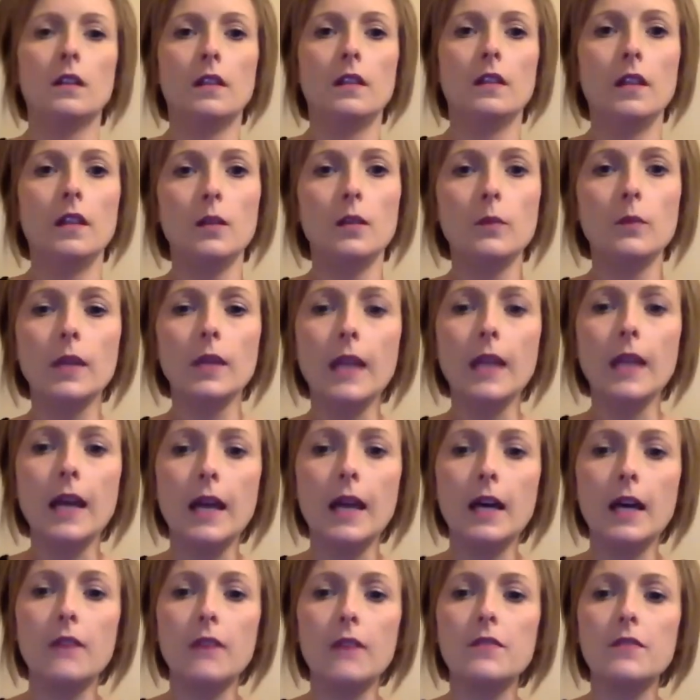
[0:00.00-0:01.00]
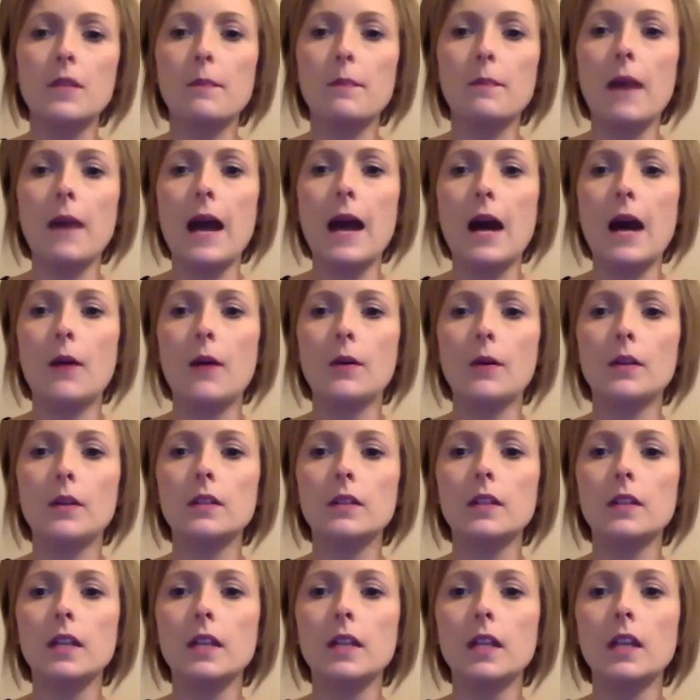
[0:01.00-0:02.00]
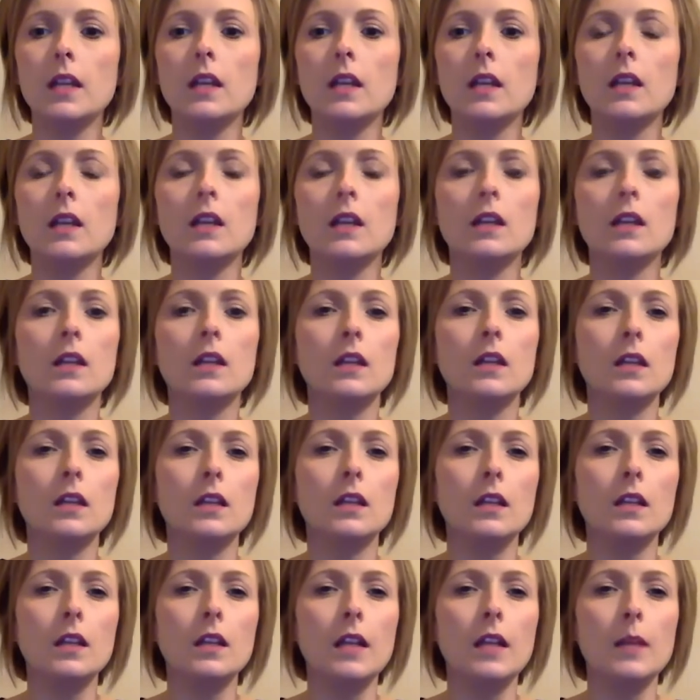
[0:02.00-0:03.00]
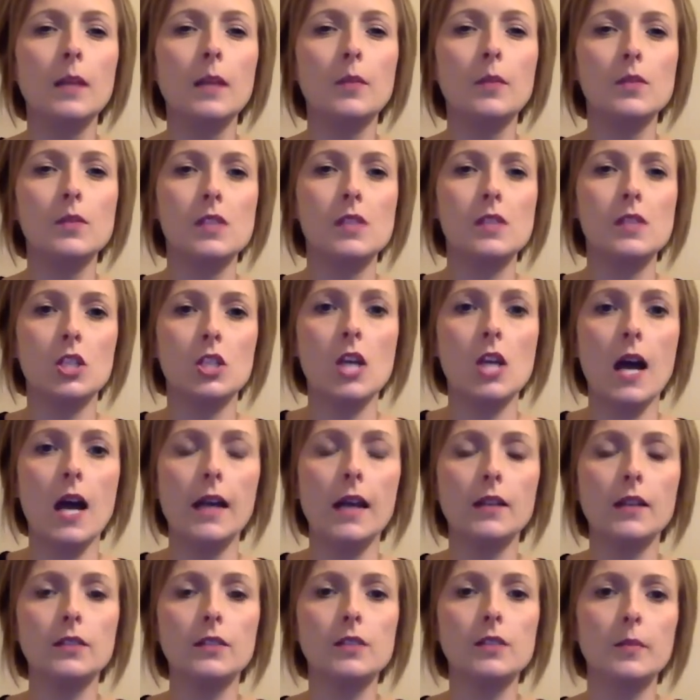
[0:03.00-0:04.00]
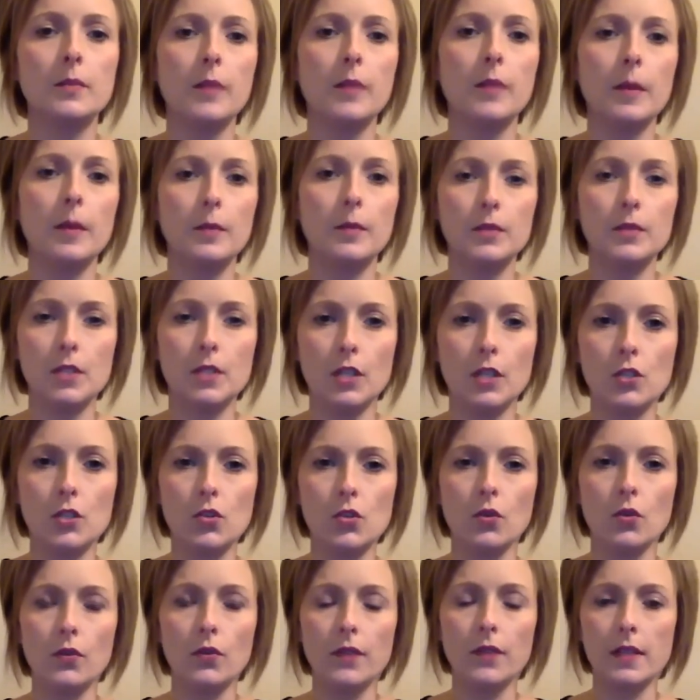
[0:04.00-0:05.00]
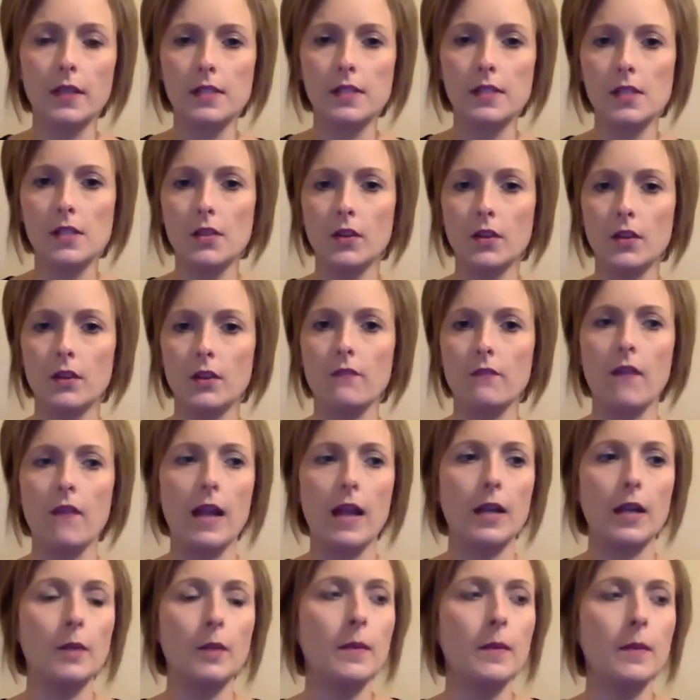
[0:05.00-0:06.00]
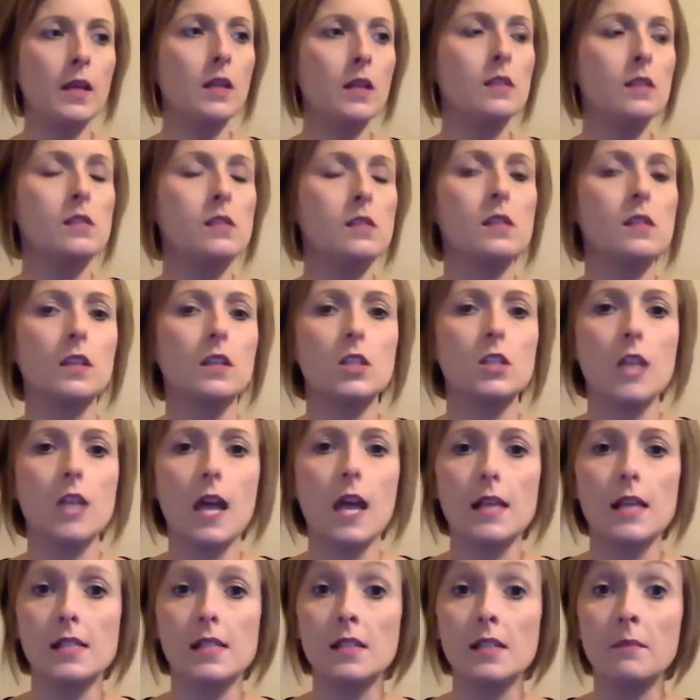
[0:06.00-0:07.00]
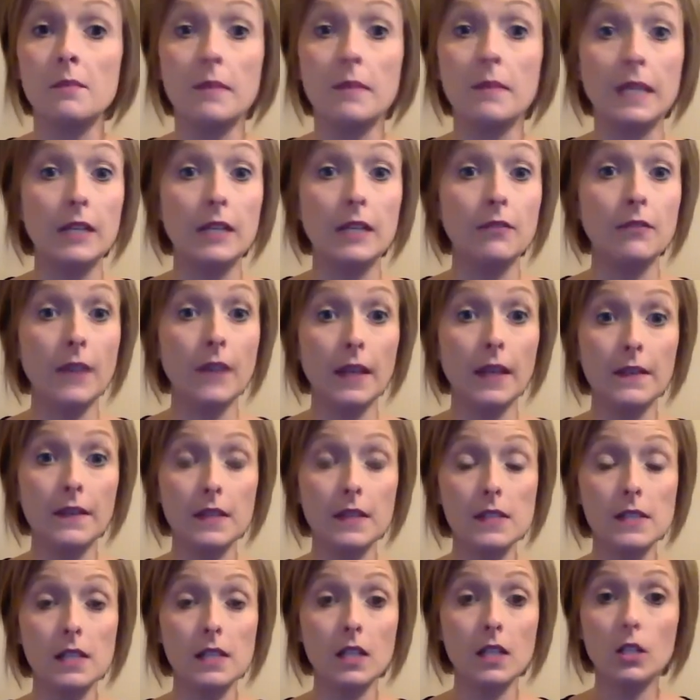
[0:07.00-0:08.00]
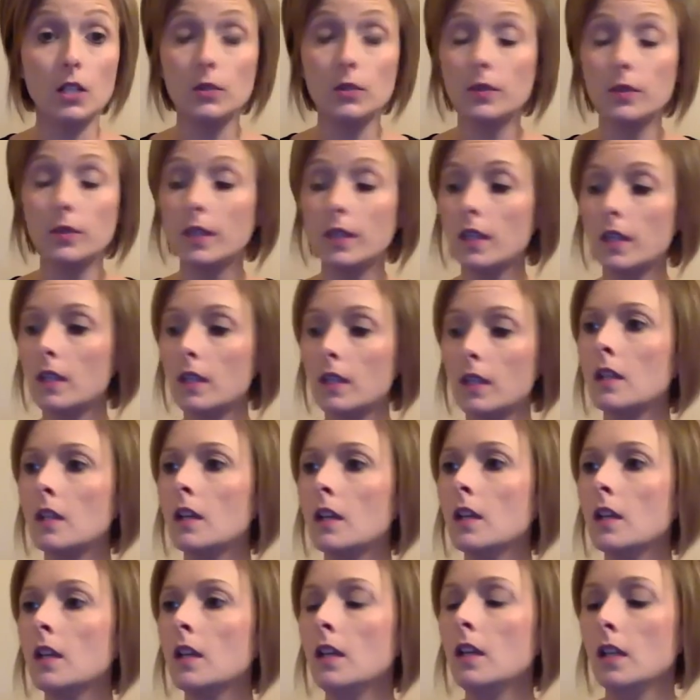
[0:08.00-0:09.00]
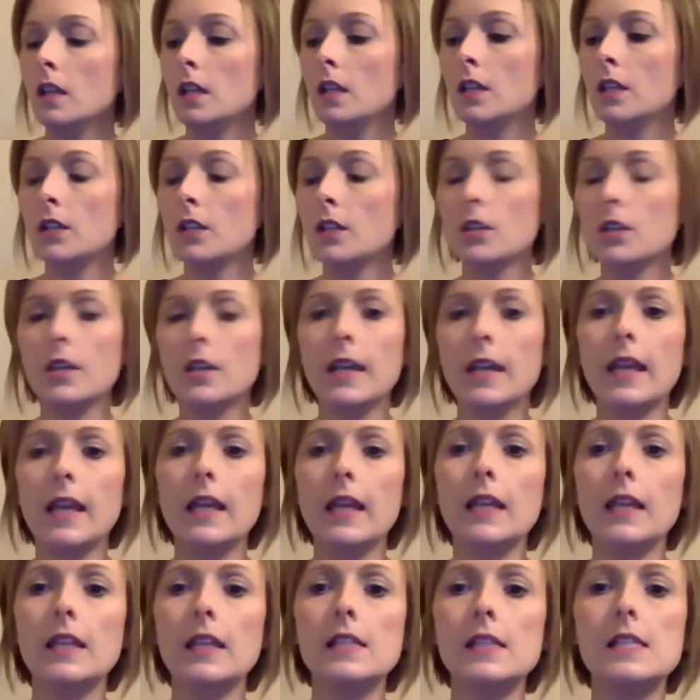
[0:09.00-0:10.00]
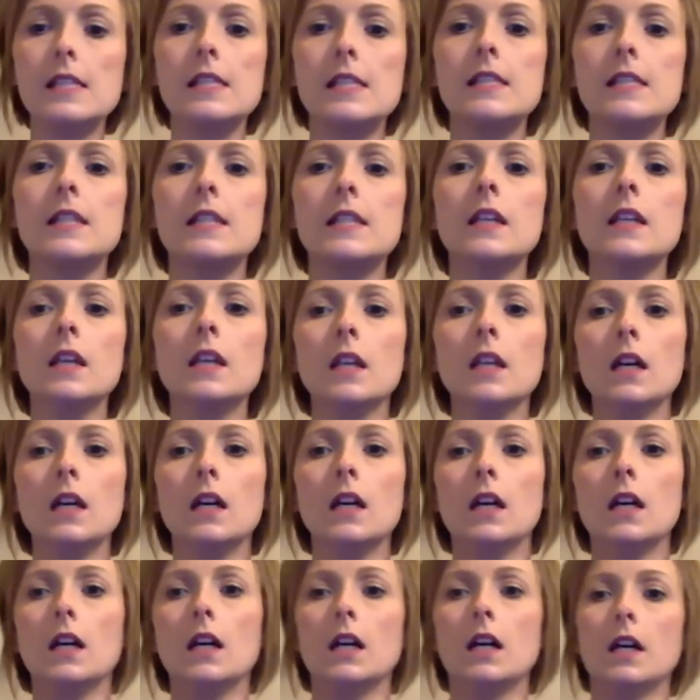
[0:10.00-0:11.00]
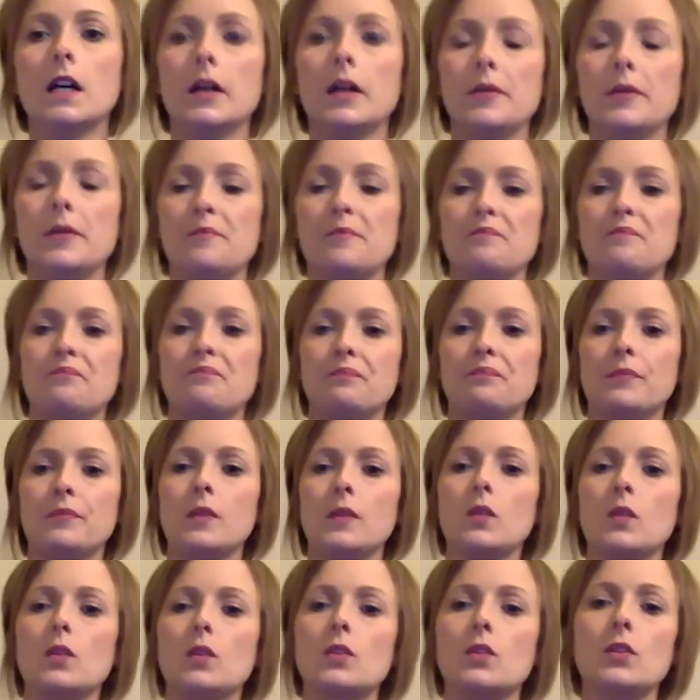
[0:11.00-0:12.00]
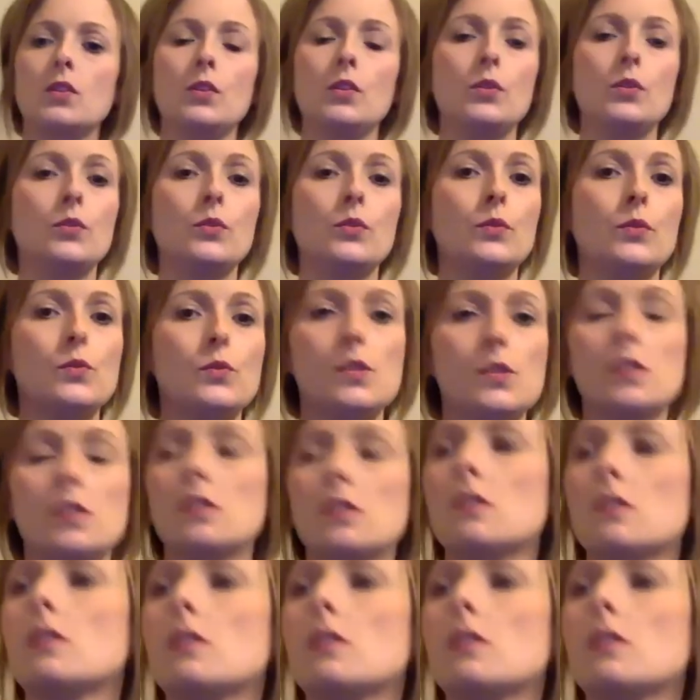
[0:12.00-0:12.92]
And we have the power link. It enables a child to be able to control things in their environment, such as the mini fan that's included. in your kits. You can use